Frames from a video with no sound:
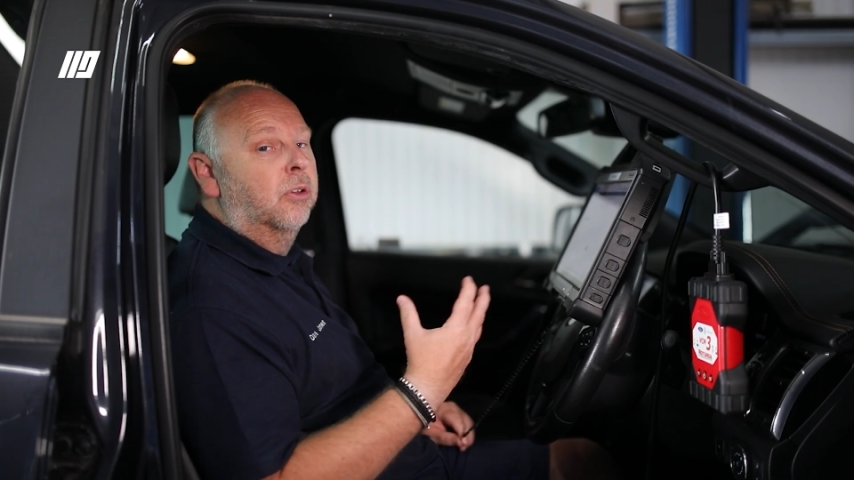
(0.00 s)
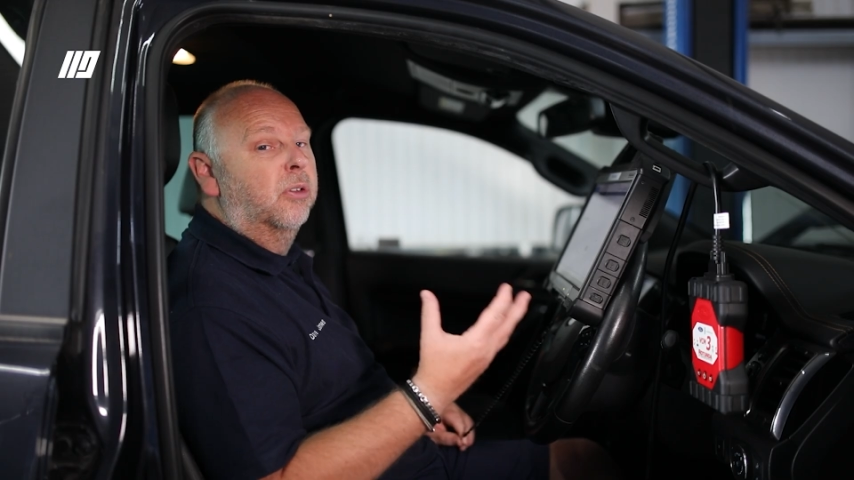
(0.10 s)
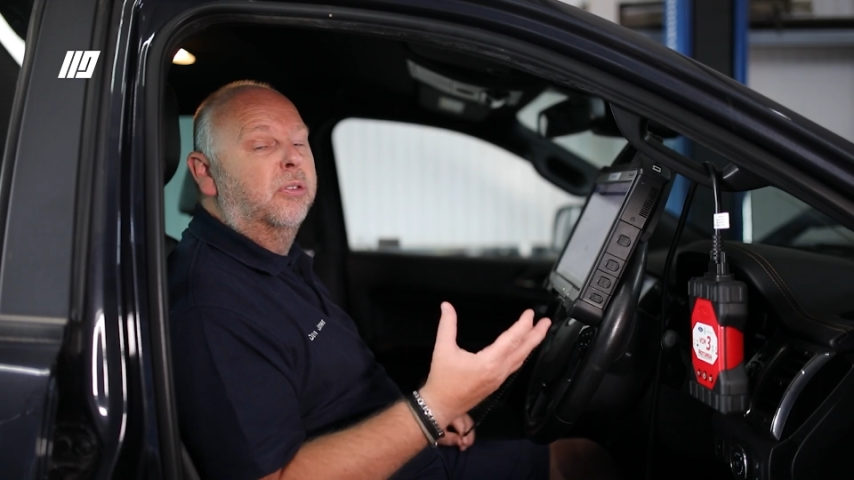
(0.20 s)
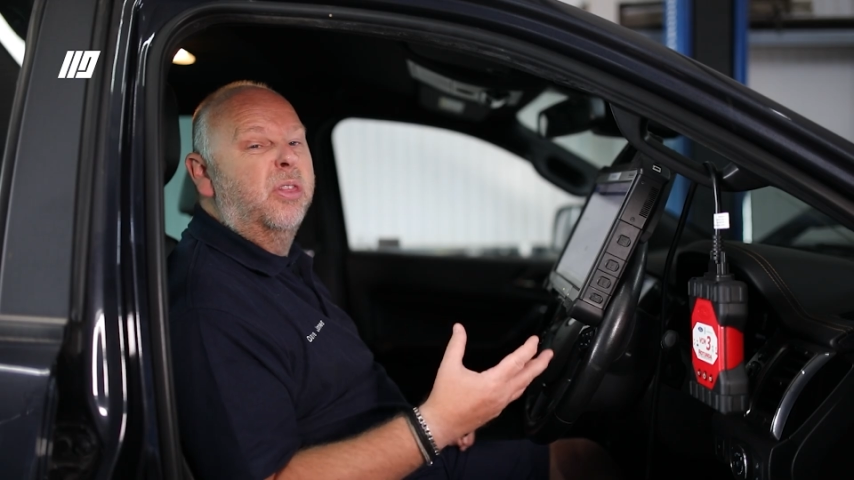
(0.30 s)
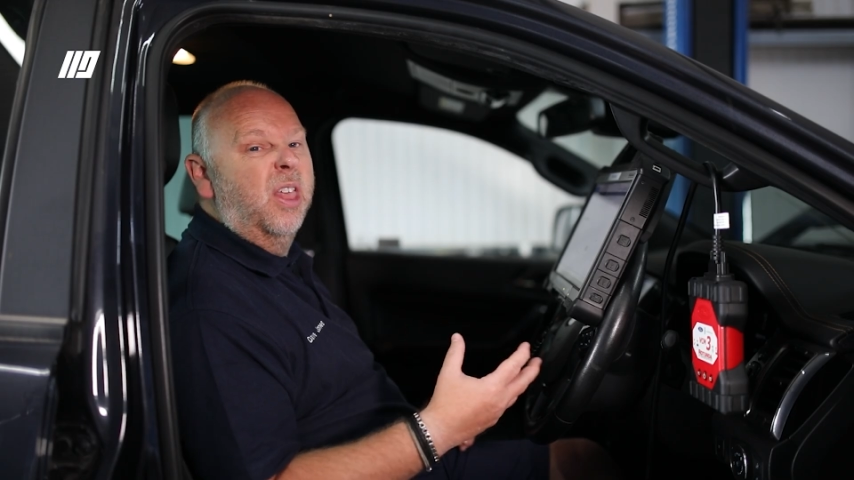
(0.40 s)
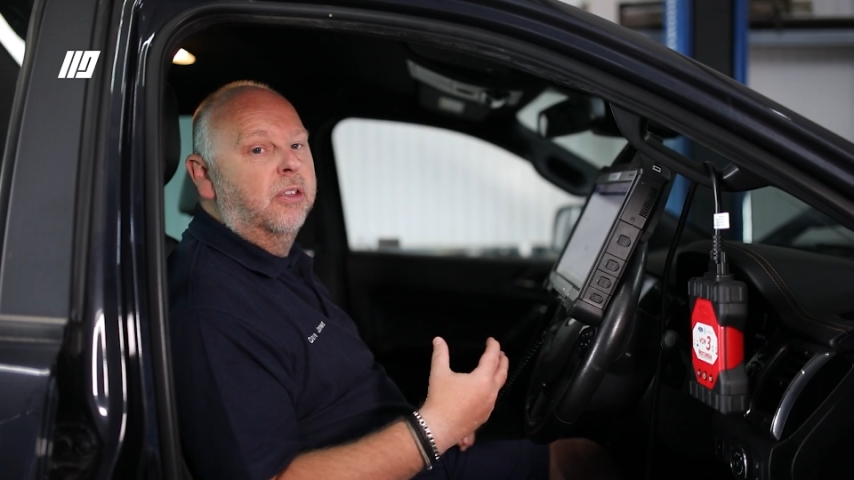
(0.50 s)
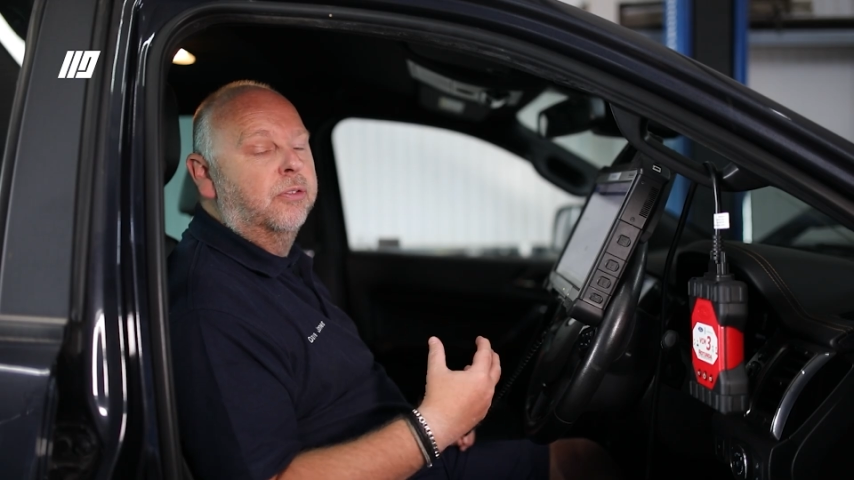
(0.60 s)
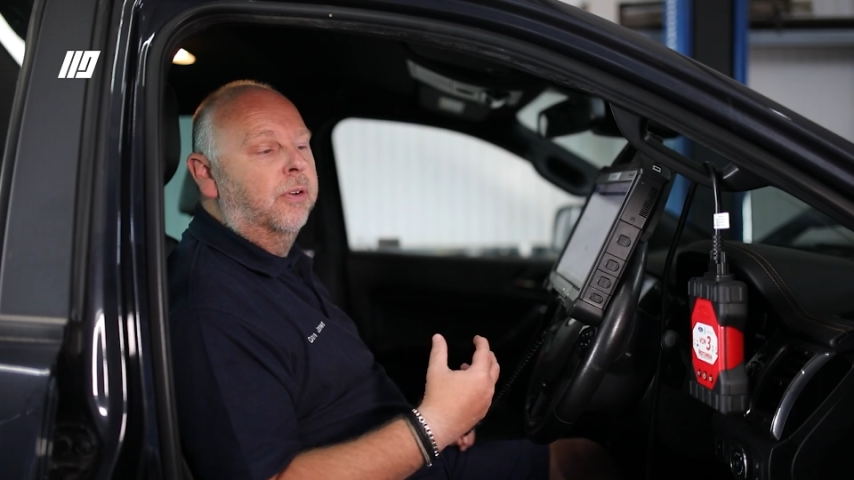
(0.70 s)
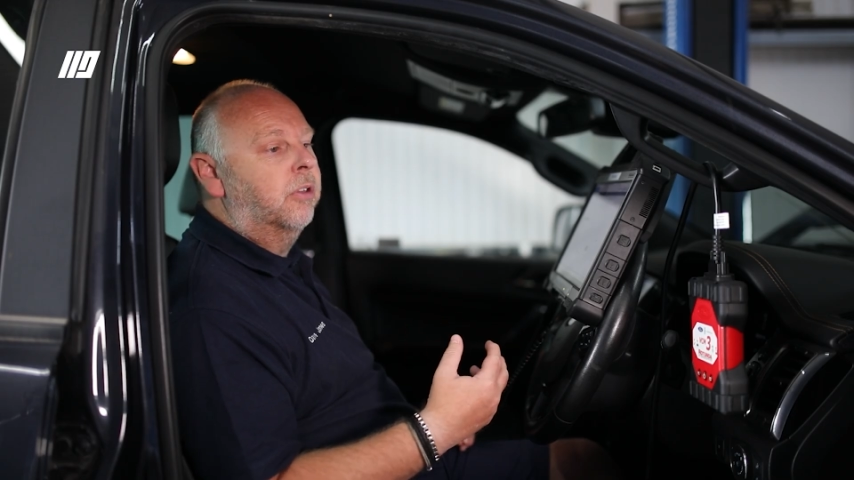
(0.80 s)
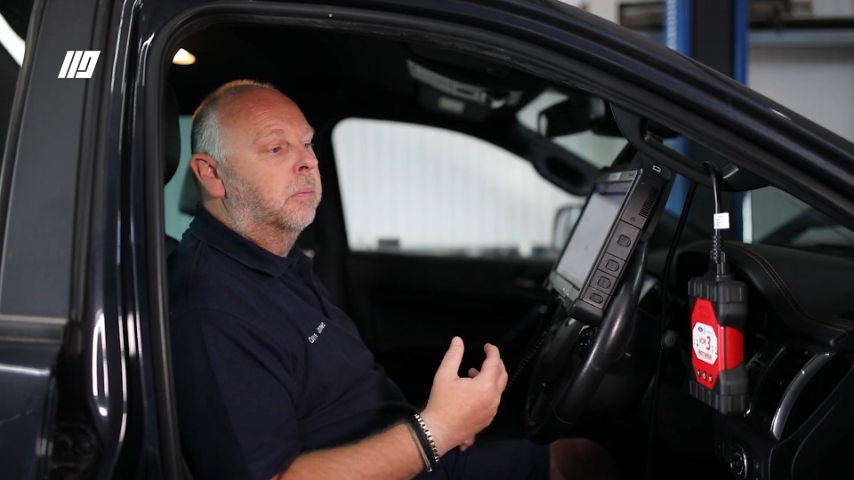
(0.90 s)
So
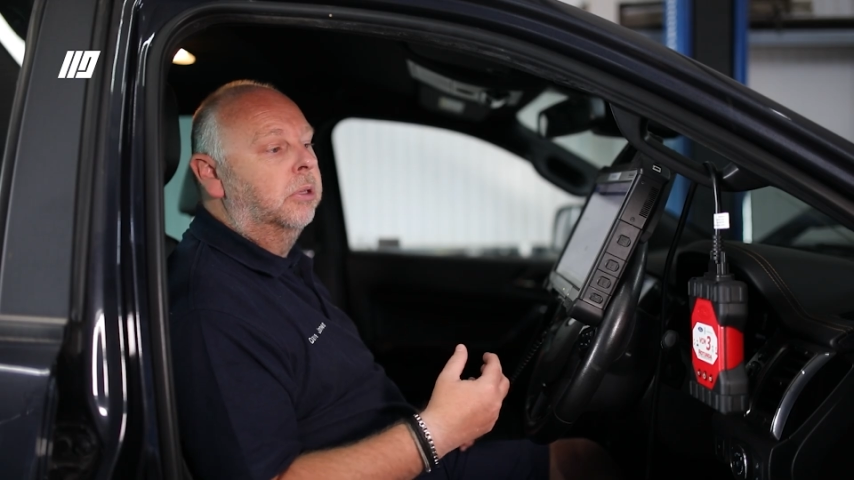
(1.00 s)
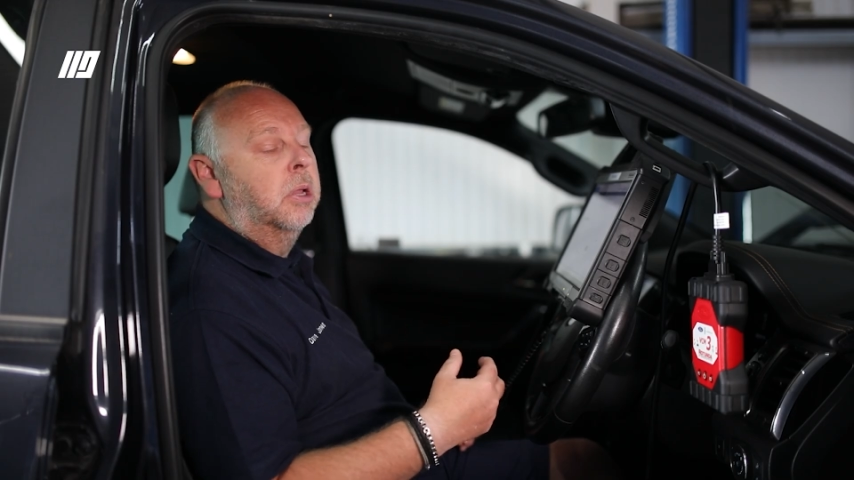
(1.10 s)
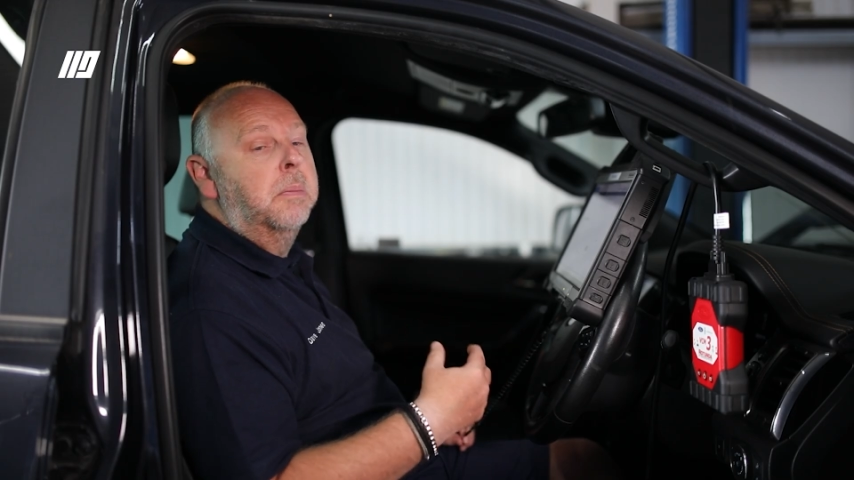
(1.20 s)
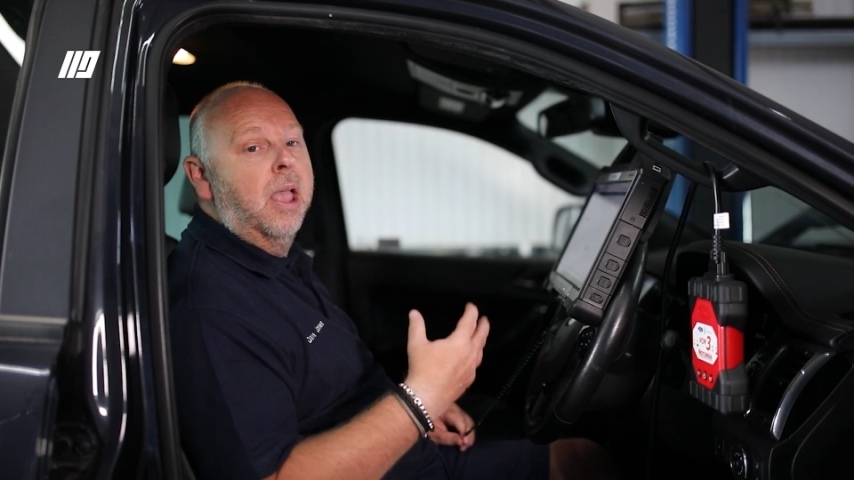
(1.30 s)
things, for example,